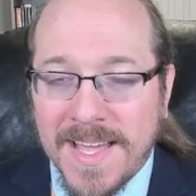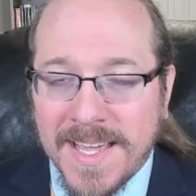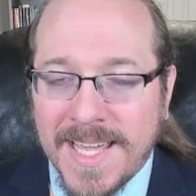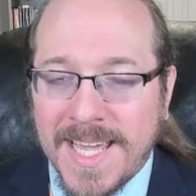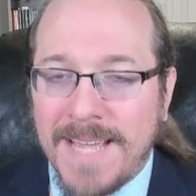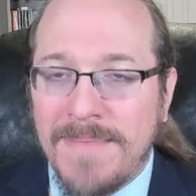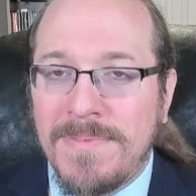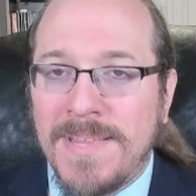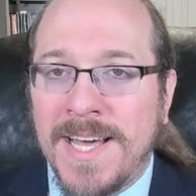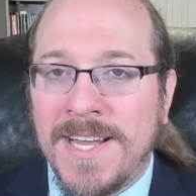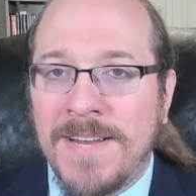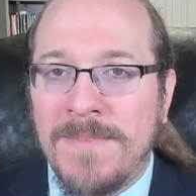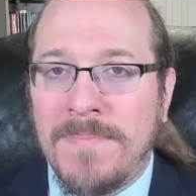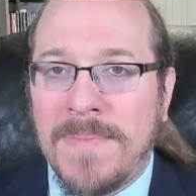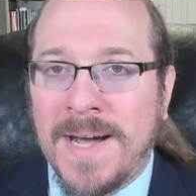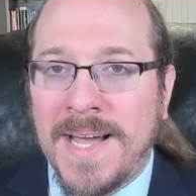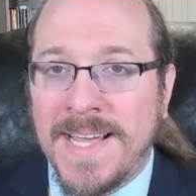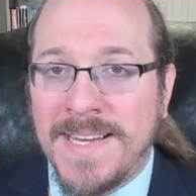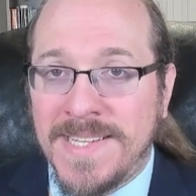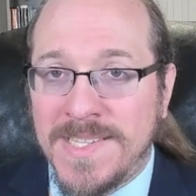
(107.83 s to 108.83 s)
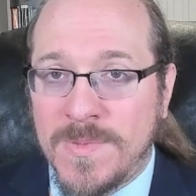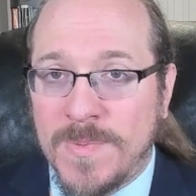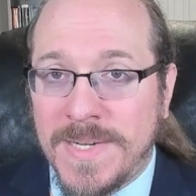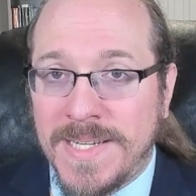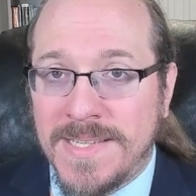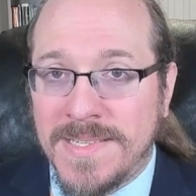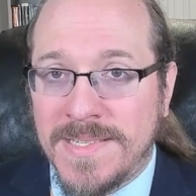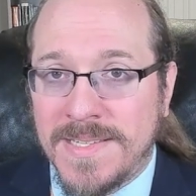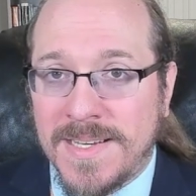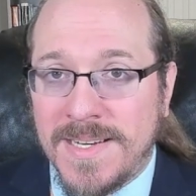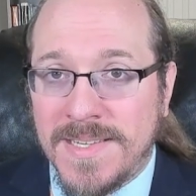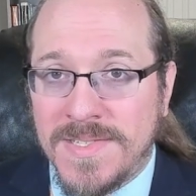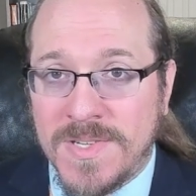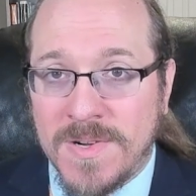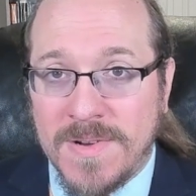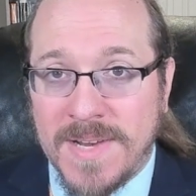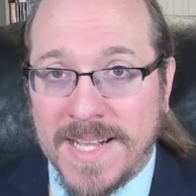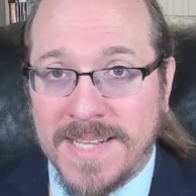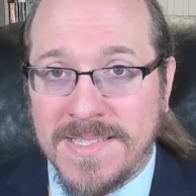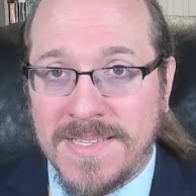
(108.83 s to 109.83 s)
Keep that in mind as we discuss
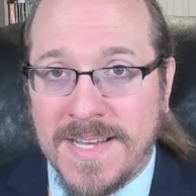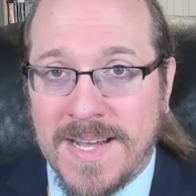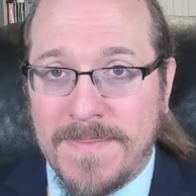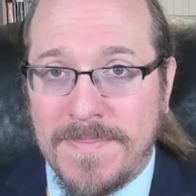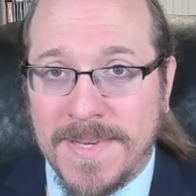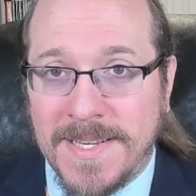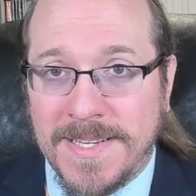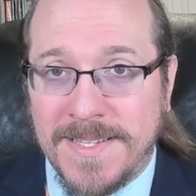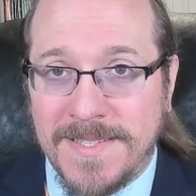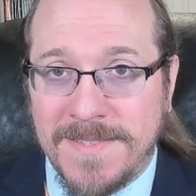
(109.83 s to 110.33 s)
our next topic.